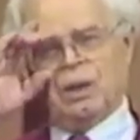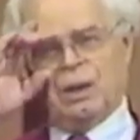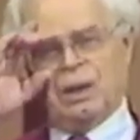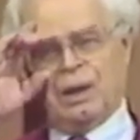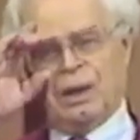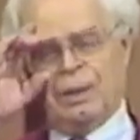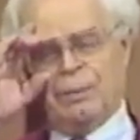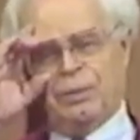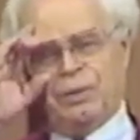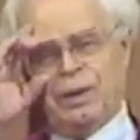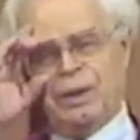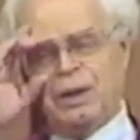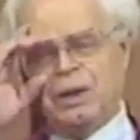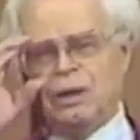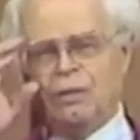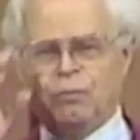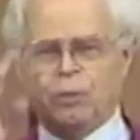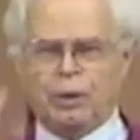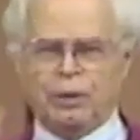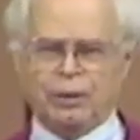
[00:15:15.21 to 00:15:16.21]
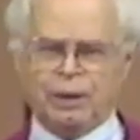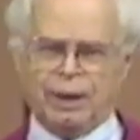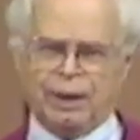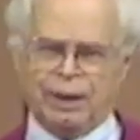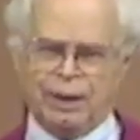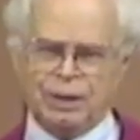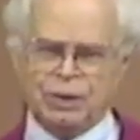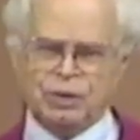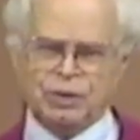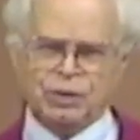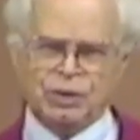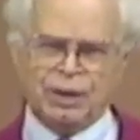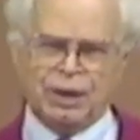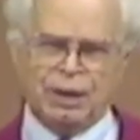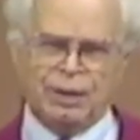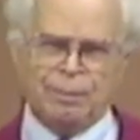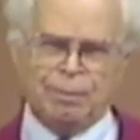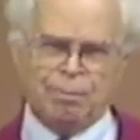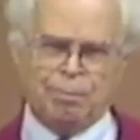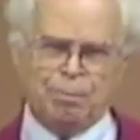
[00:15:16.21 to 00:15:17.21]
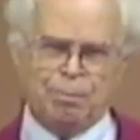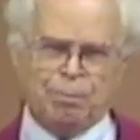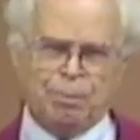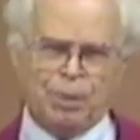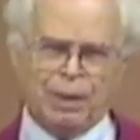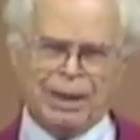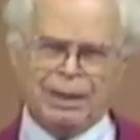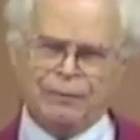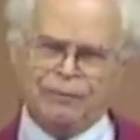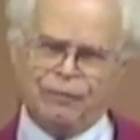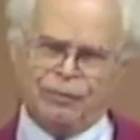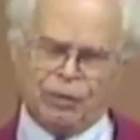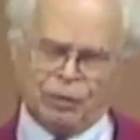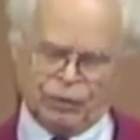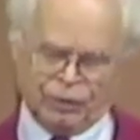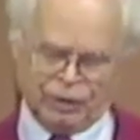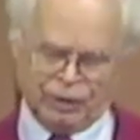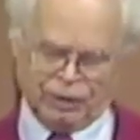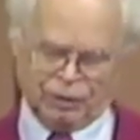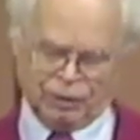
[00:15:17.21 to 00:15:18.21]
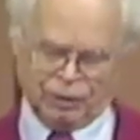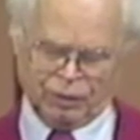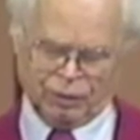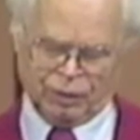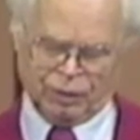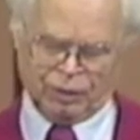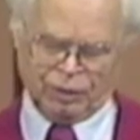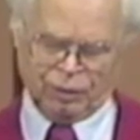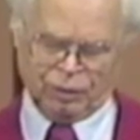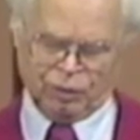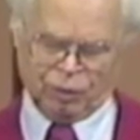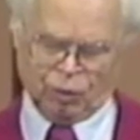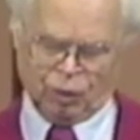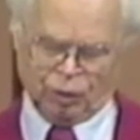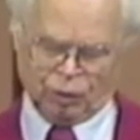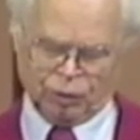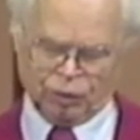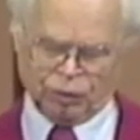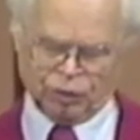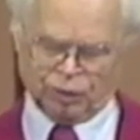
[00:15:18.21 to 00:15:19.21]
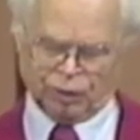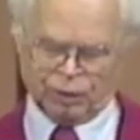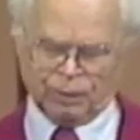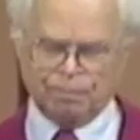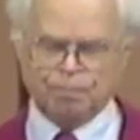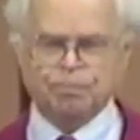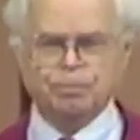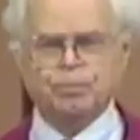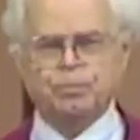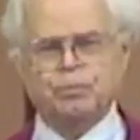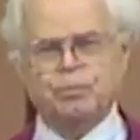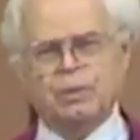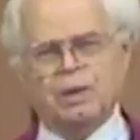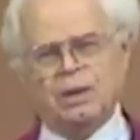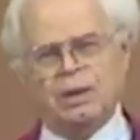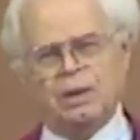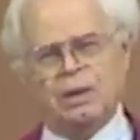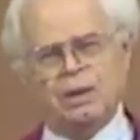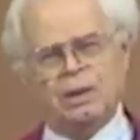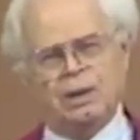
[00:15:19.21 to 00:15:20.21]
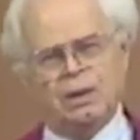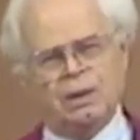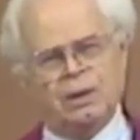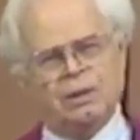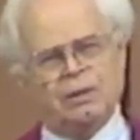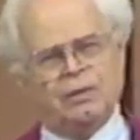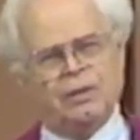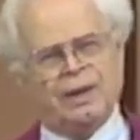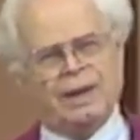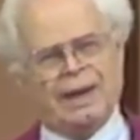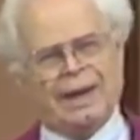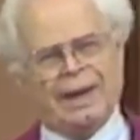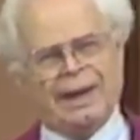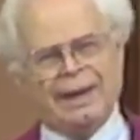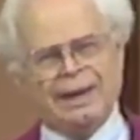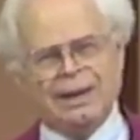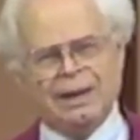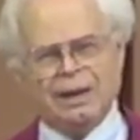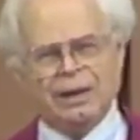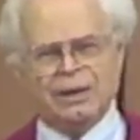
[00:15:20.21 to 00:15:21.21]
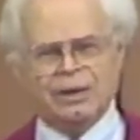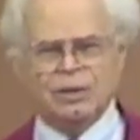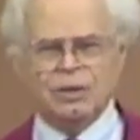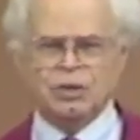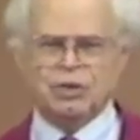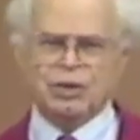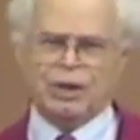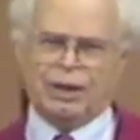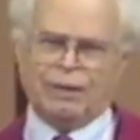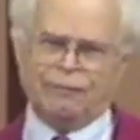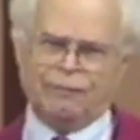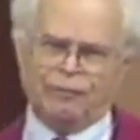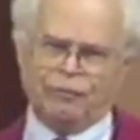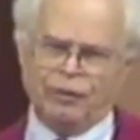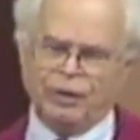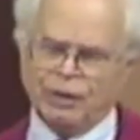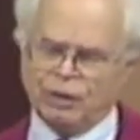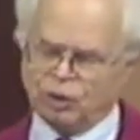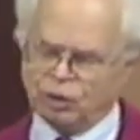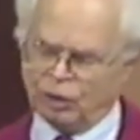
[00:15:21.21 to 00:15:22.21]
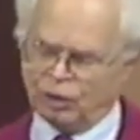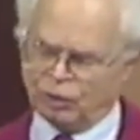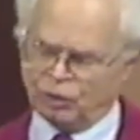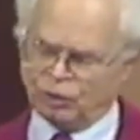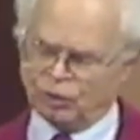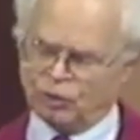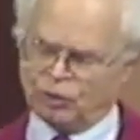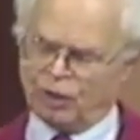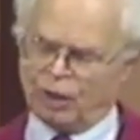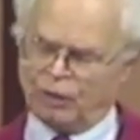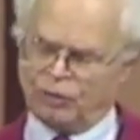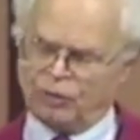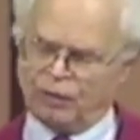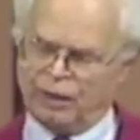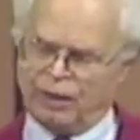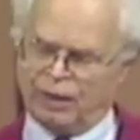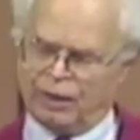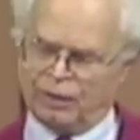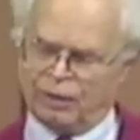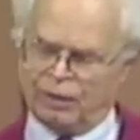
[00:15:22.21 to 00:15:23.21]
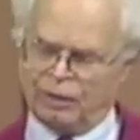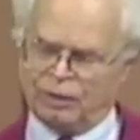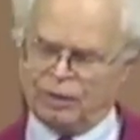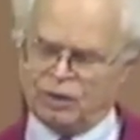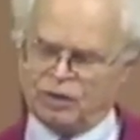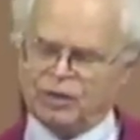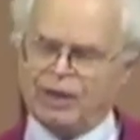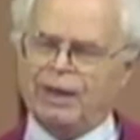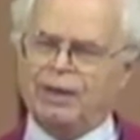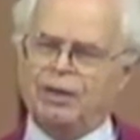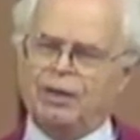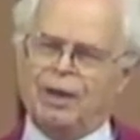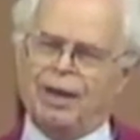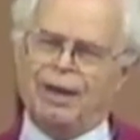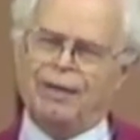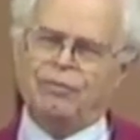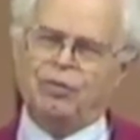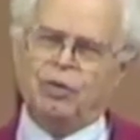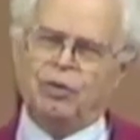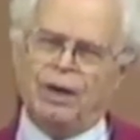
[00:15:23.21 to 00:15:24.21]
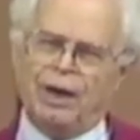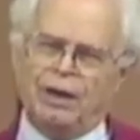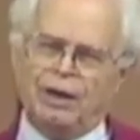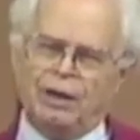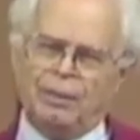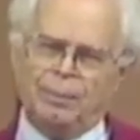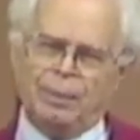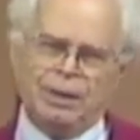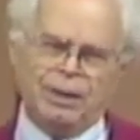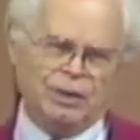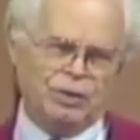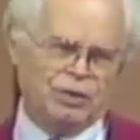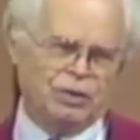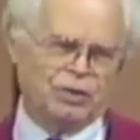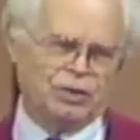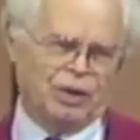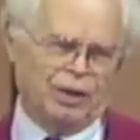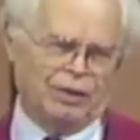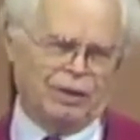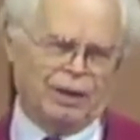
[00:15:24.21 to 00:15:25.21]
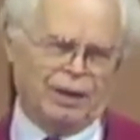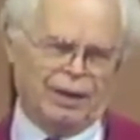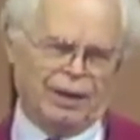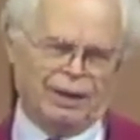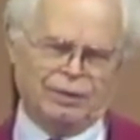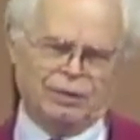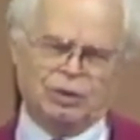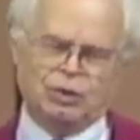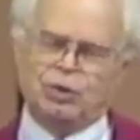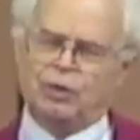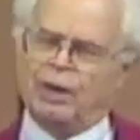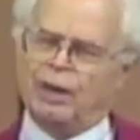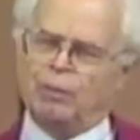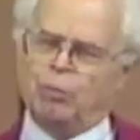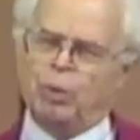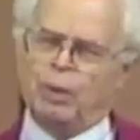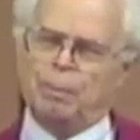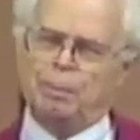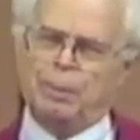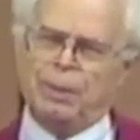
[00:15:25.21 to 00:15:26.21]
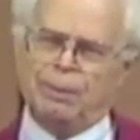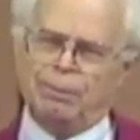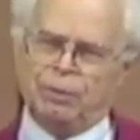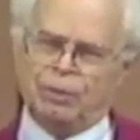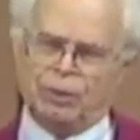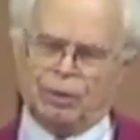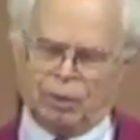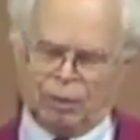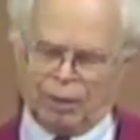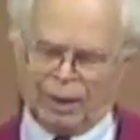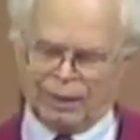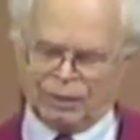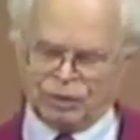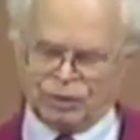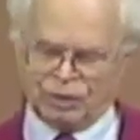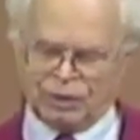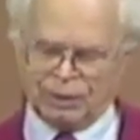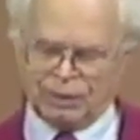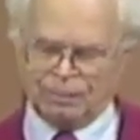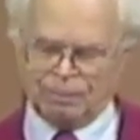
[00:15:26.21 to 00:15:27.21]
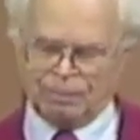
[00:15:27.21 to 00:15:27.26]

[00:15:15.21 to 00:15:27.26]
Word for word: I'm thinking of one case in Bradford in Yorkshire. The Anglicans and Free Churches got together and decided to have united meetings on Sunday night to try and win people to Christ.